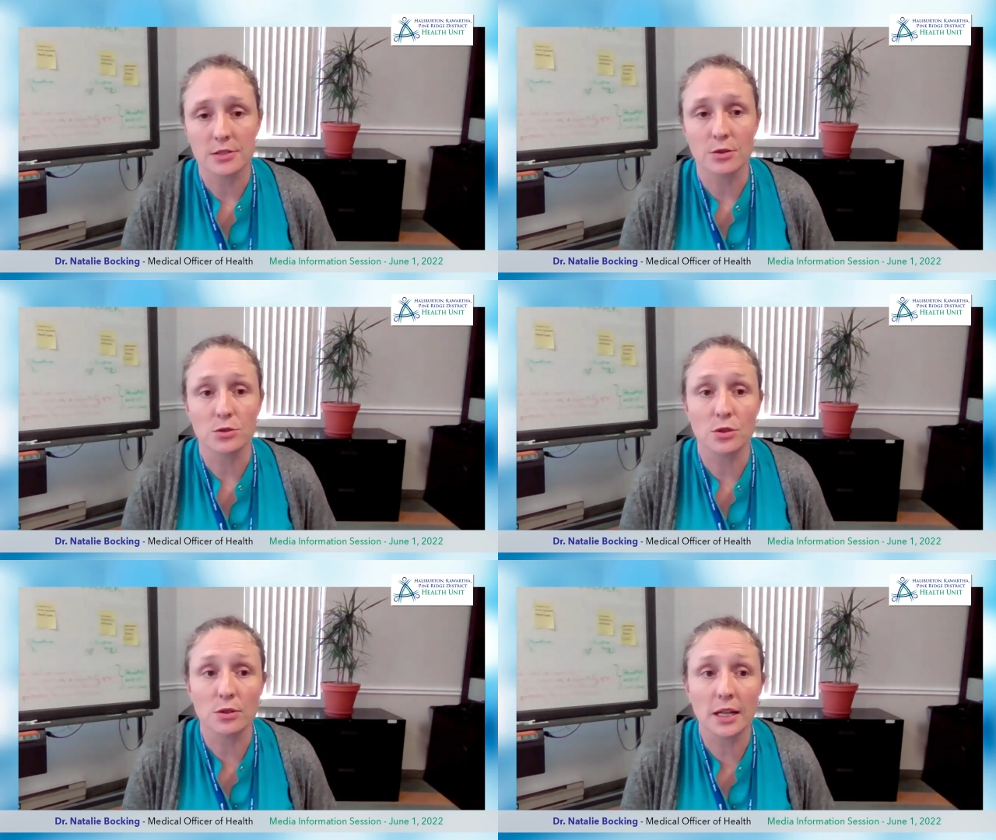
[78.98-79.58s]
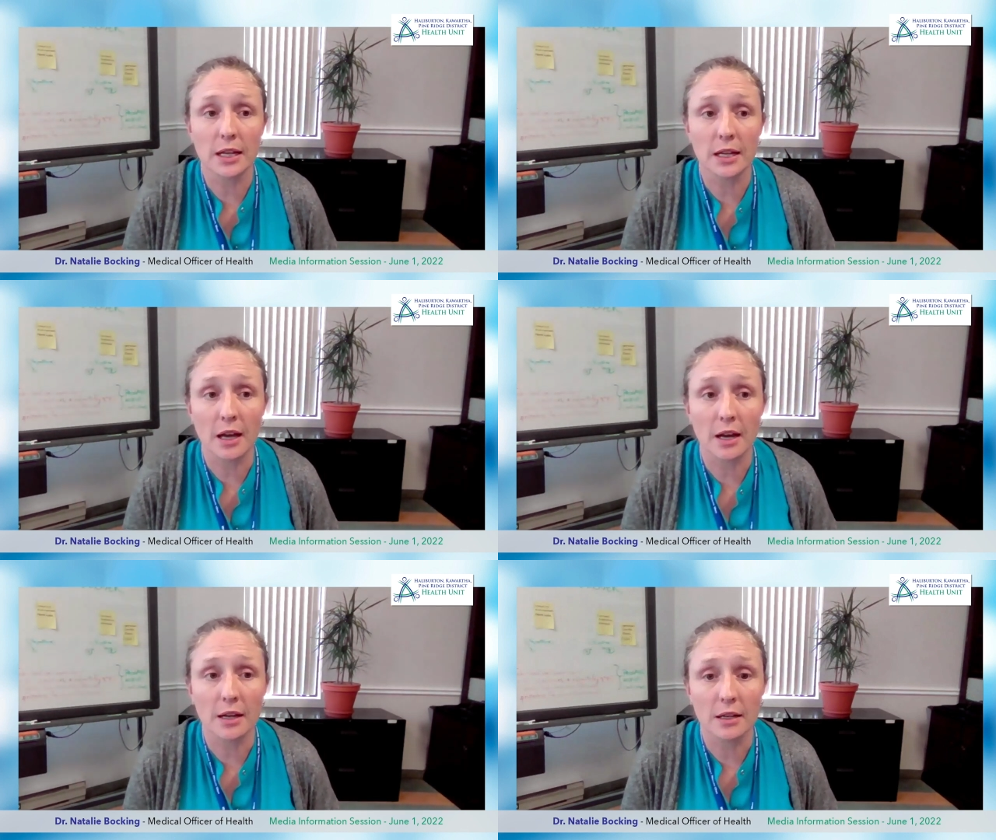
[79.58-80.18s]
So
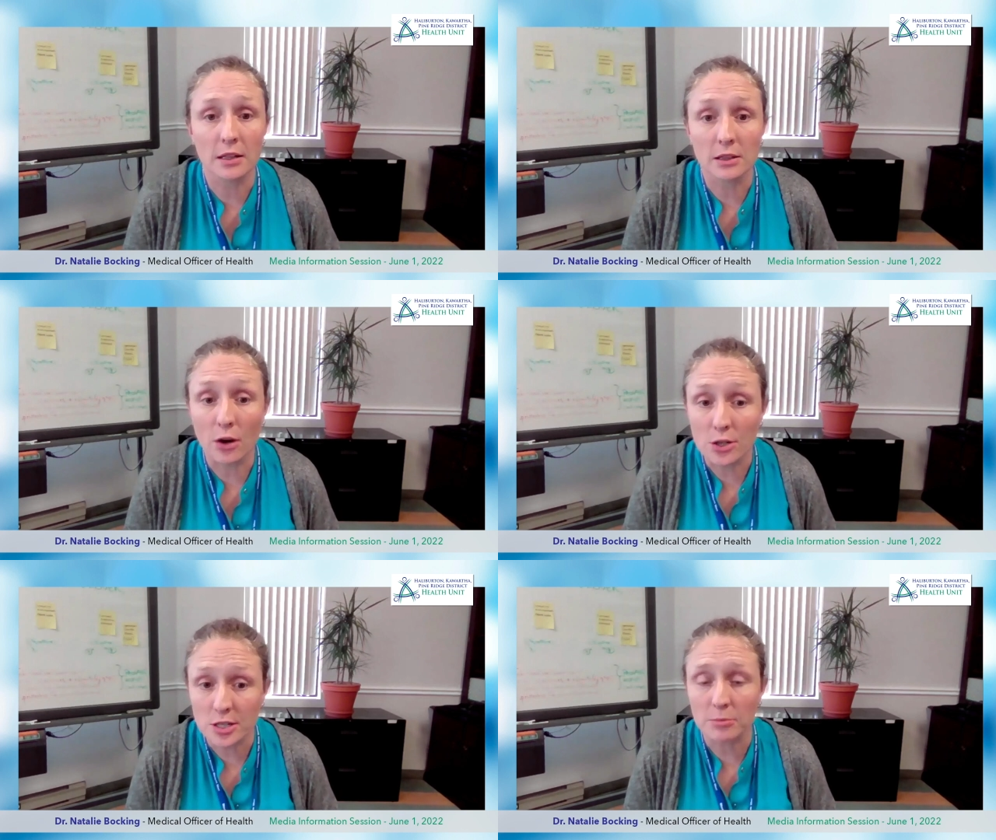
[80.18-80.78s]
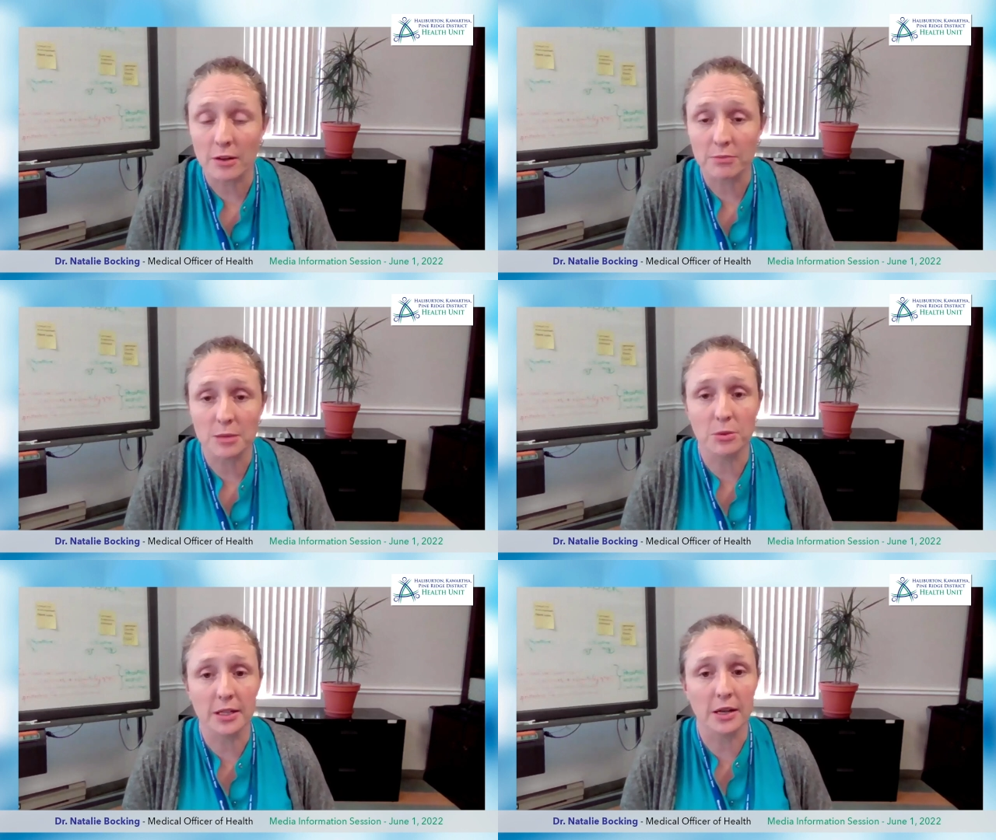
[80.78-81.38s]
certainly a large number of
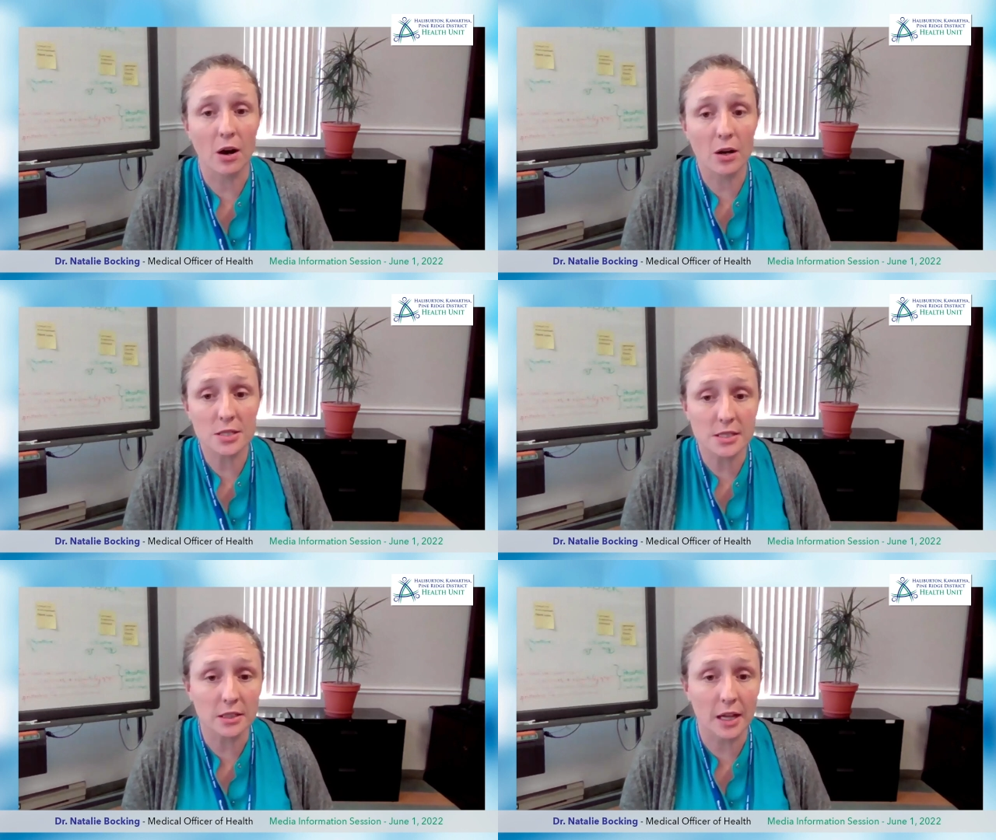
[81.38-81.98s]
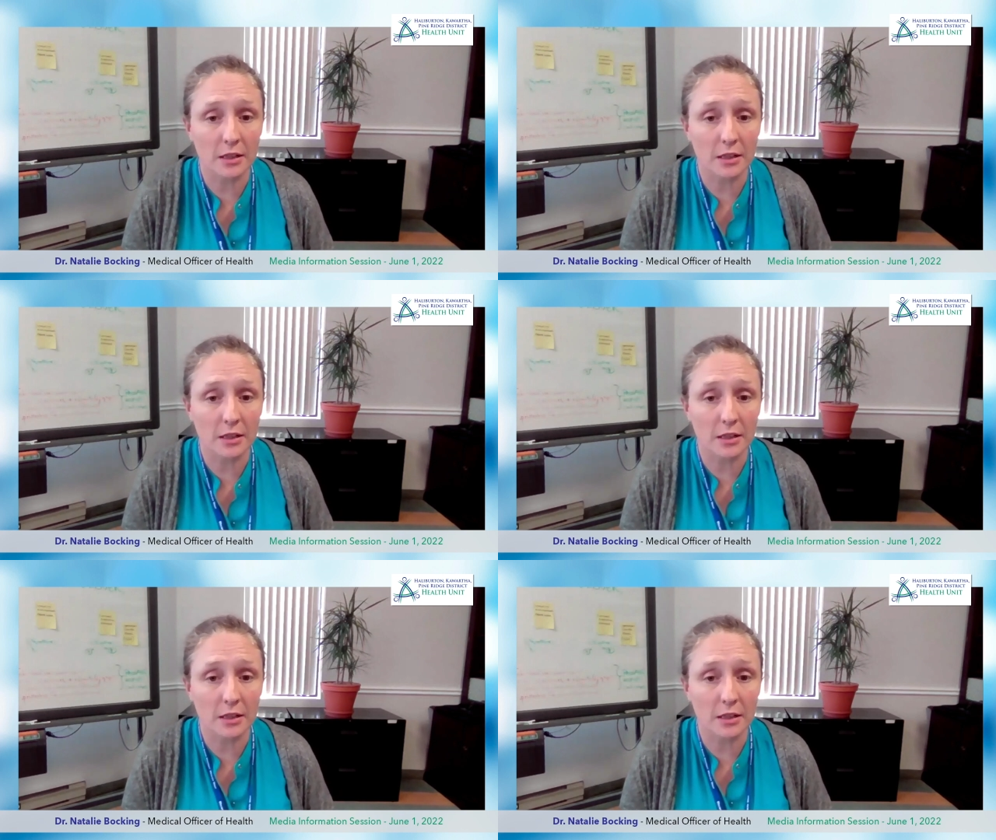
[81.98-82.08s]
people that are still